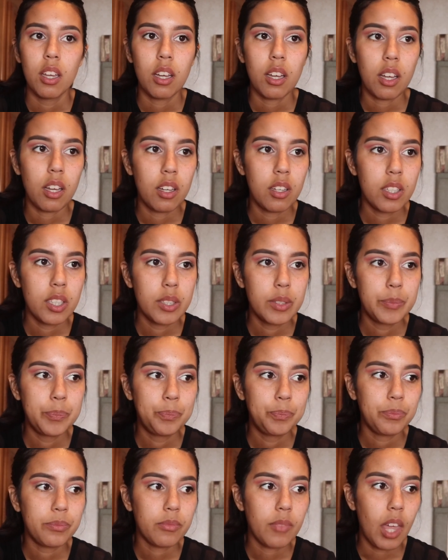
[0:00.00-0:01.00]

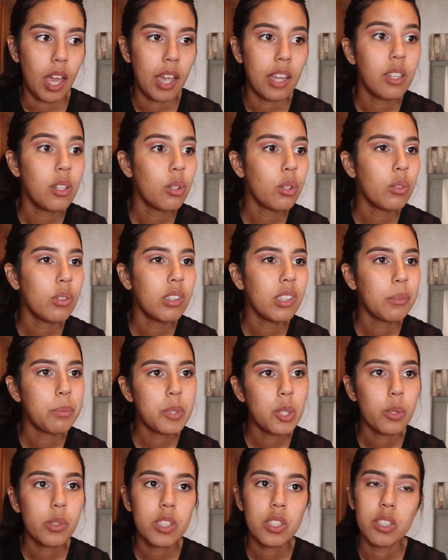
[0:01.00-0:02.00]
I know up
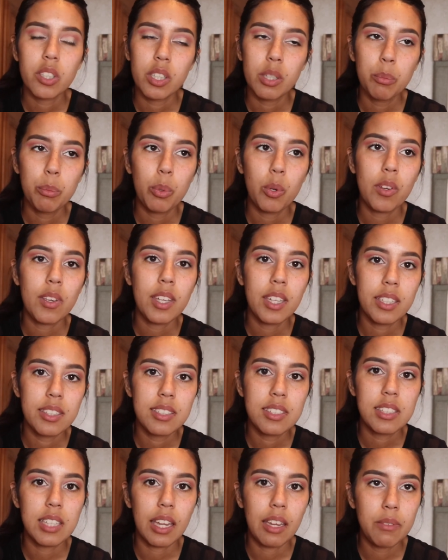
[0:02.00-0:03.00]
to a certain point
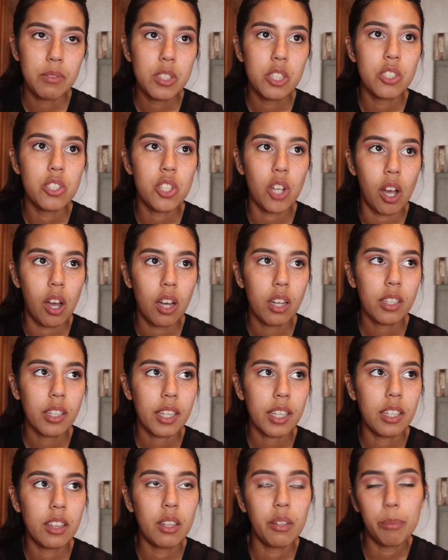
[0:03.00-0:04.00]
it's safe to jog
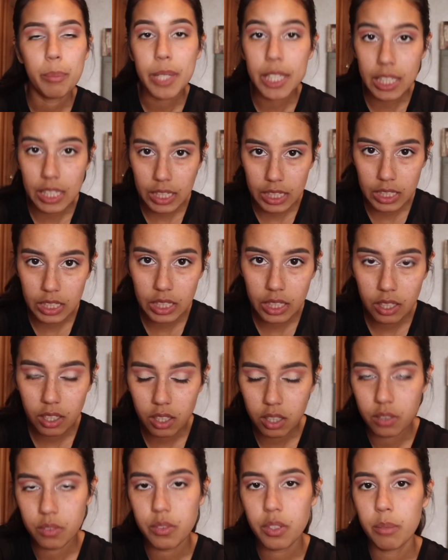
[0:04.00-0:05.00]
in the beginning
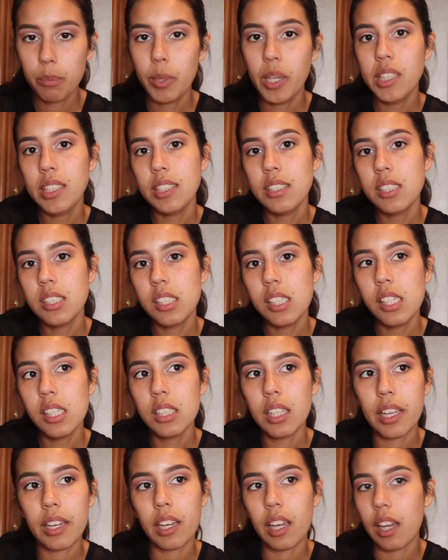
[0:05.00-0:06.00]
of your pregnancy.
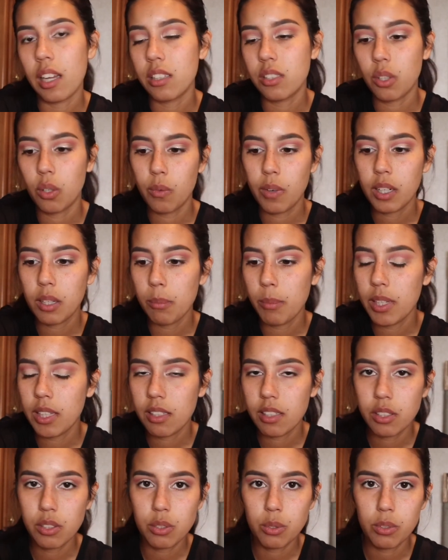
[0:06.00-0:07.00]
Like I don't recommend
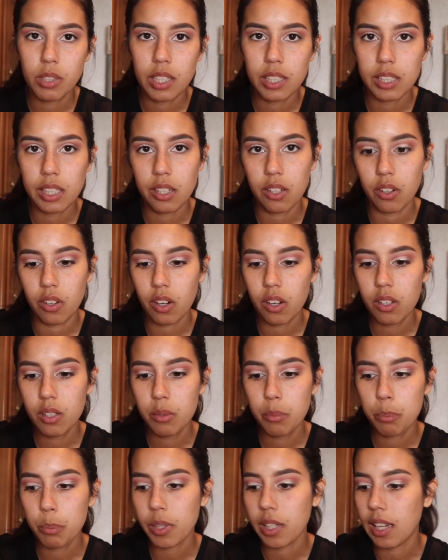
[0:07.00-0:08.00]
that you do that later
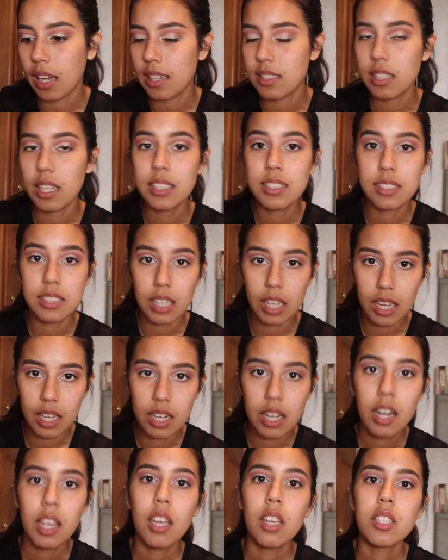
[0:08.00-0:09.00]
on, but as I
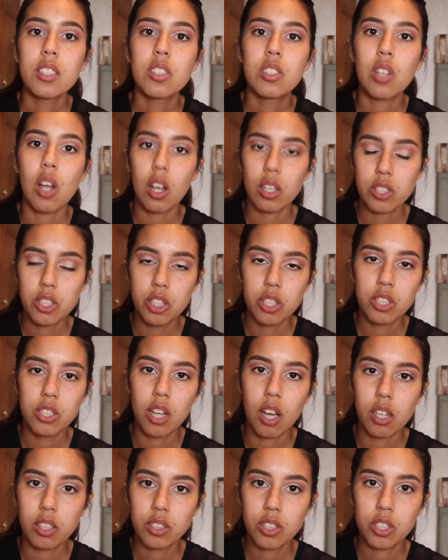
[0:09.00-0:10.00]
said, talk to your
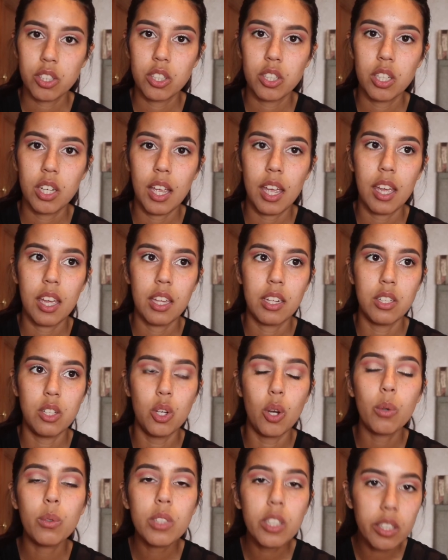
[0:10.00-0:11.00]
doctor and
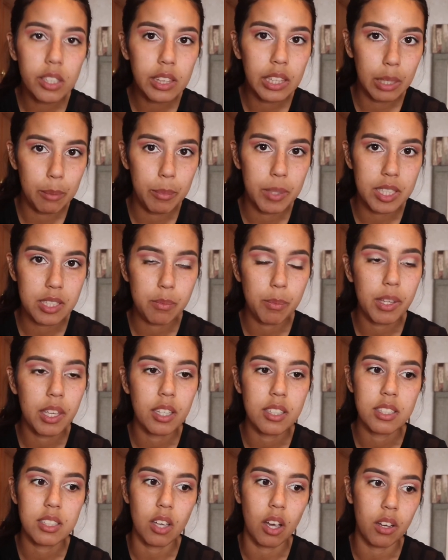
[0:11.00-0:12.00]
know your limits,
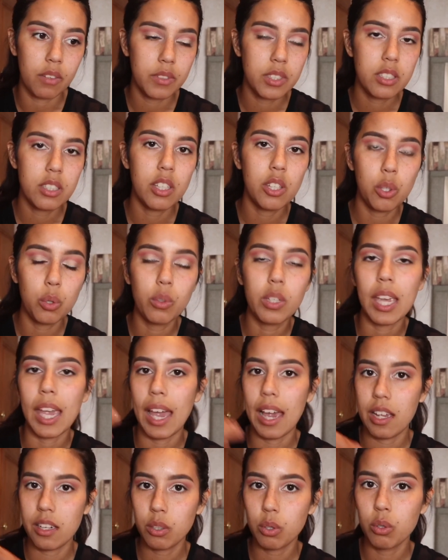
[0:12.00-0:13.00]
because obviously you
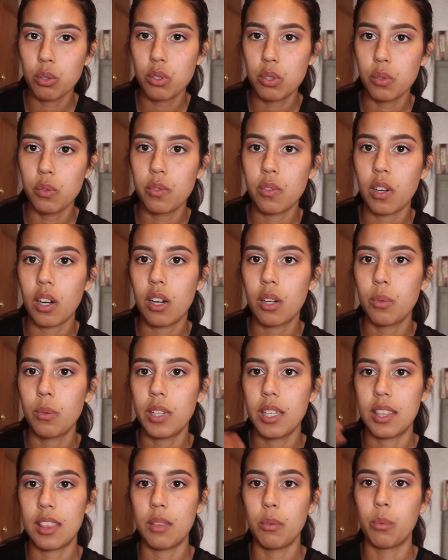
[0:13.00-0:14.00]
can go too far
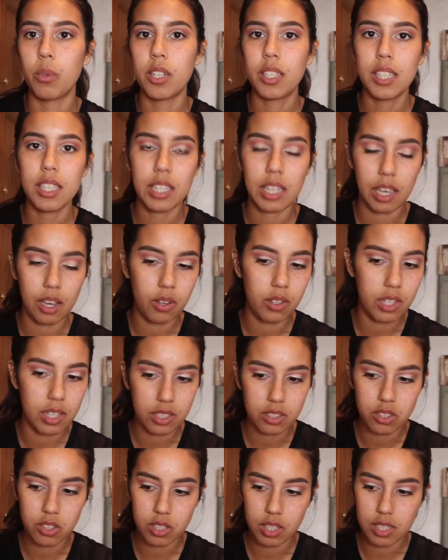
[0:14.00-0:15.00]
with working out and
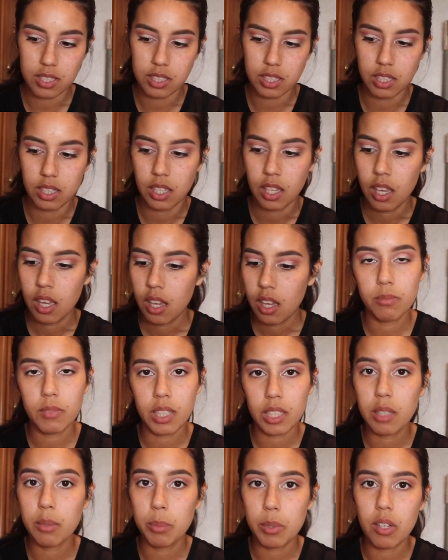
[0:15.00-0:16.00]
exercising.
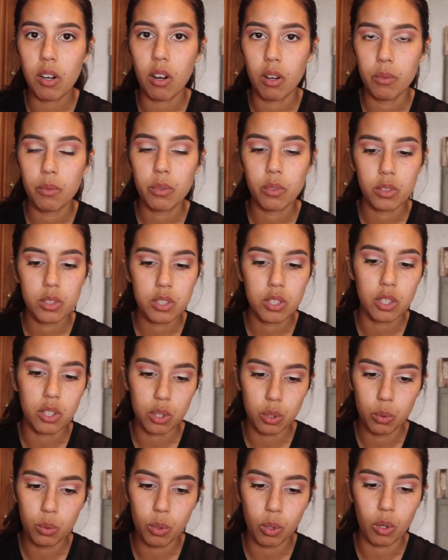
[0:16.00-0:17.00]
It could be harmful to
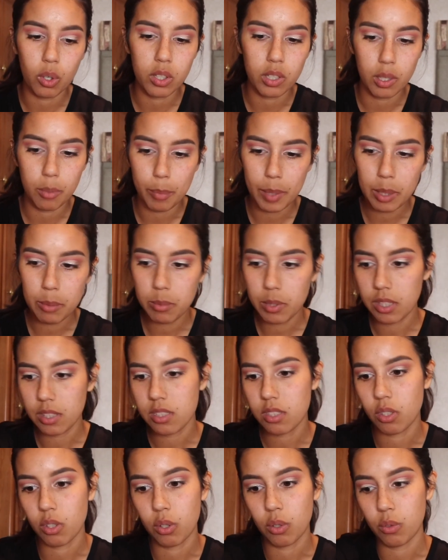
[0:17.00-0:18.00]
you or your baby,
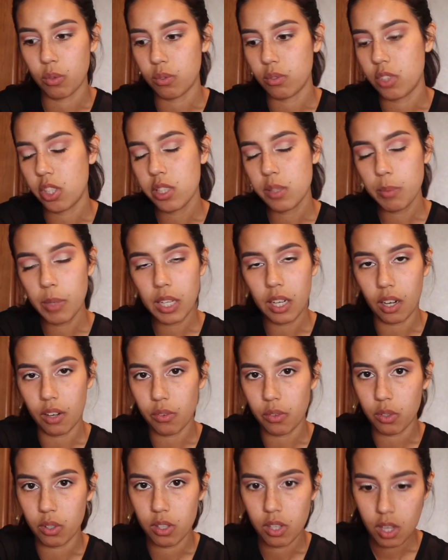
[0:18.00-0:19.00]
so just be
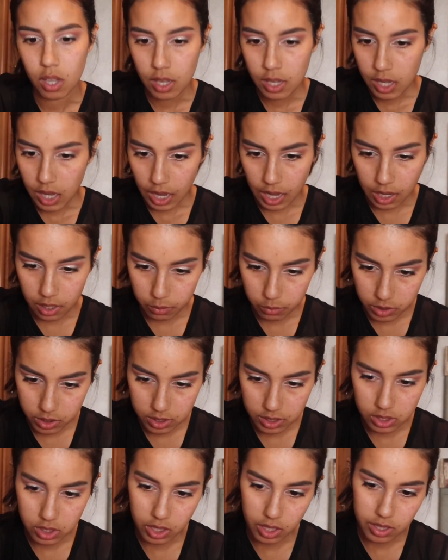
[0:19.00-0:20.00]
careful. I would
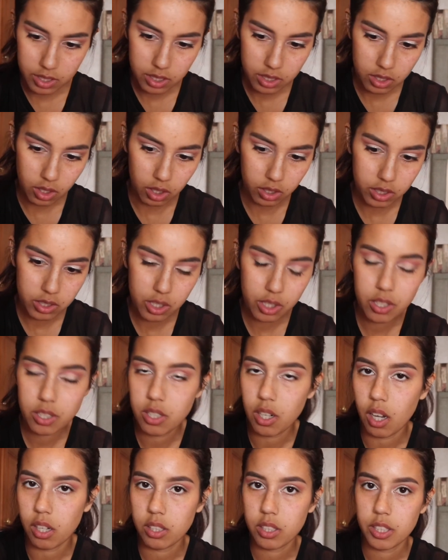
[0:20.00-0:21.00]
suggest talking to your
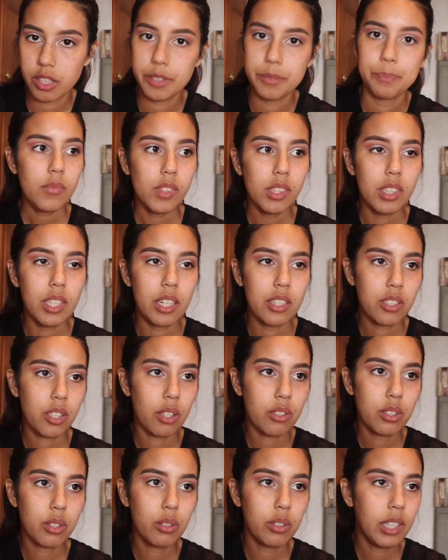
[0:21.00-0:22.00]
doctor. There's
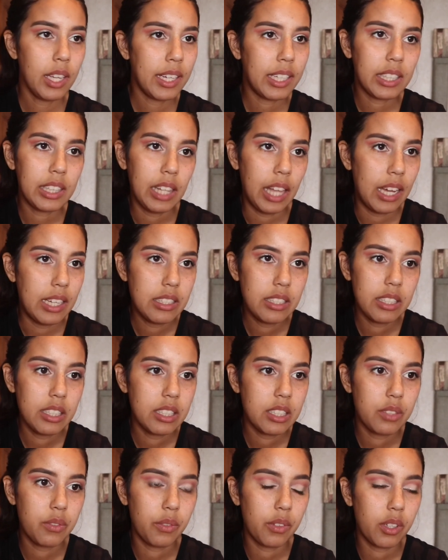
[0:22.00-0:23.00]
also like
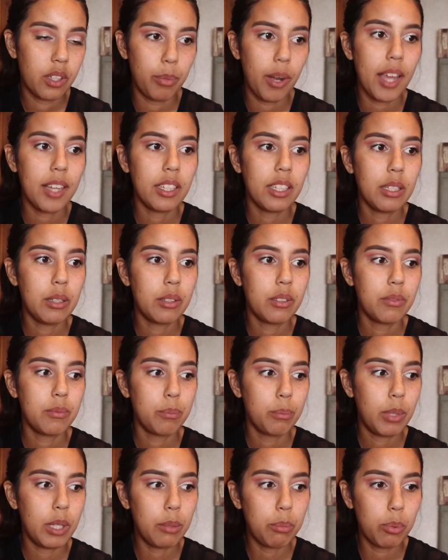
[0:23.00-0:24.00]
classes for pregnant
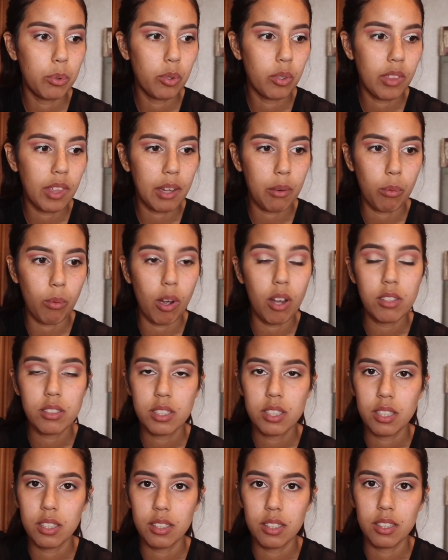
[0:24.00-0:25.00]
people that
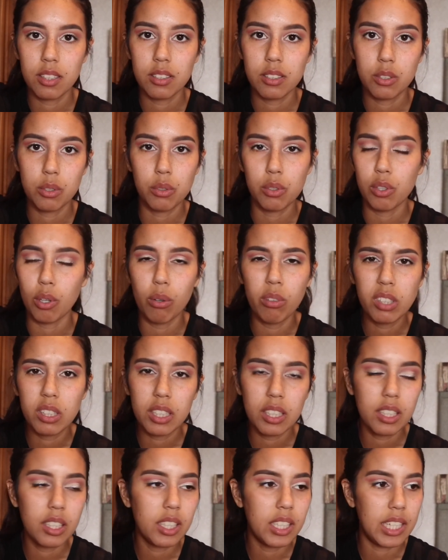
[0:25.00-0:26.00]
want to do
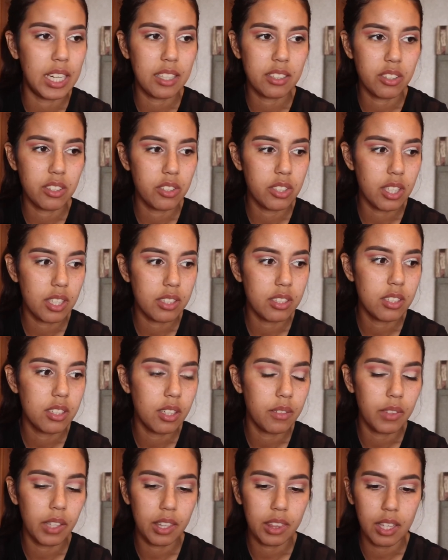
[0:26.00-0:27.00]
yoga and exercise and
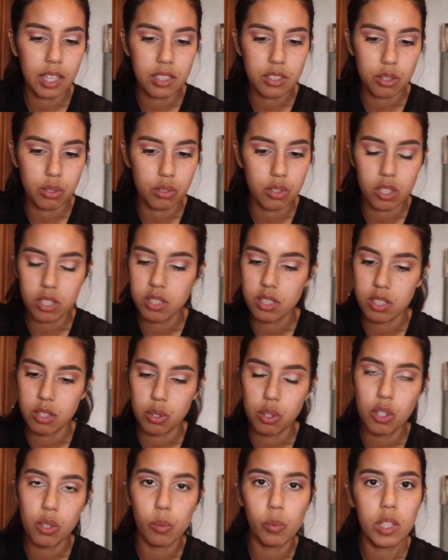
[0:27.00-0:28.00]
stuff like that, so just
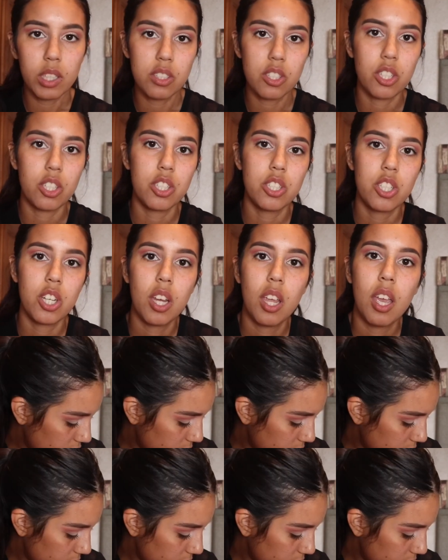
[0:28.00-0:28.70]
do your research.